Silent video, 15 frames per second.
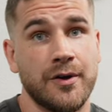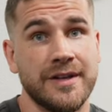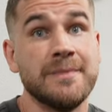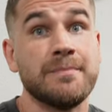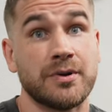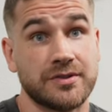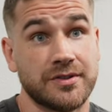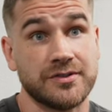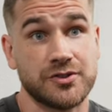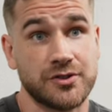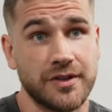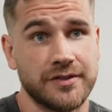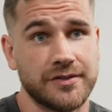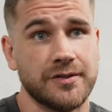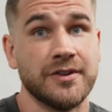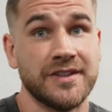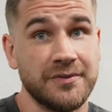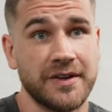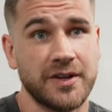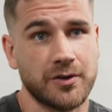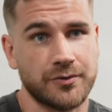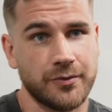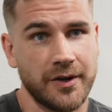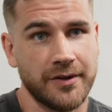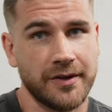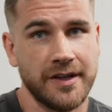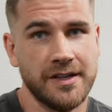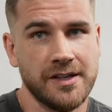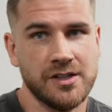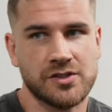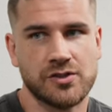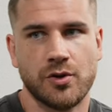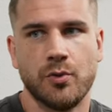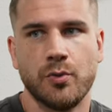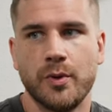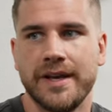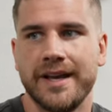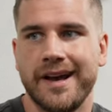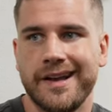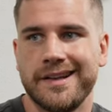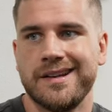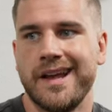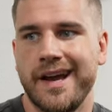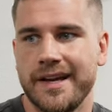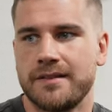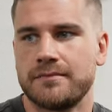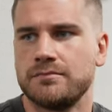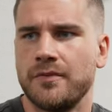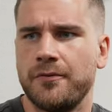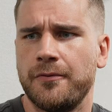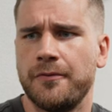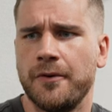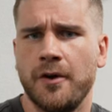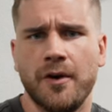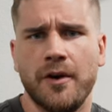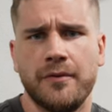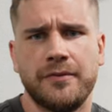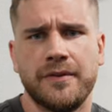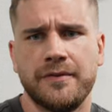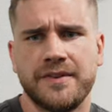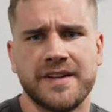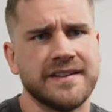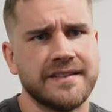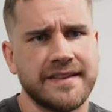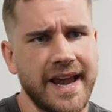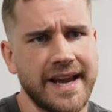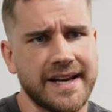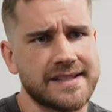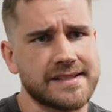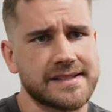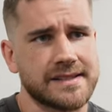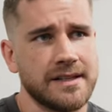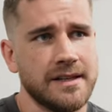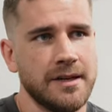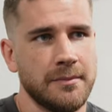important shot, a difficult one. So we had like 15 takes,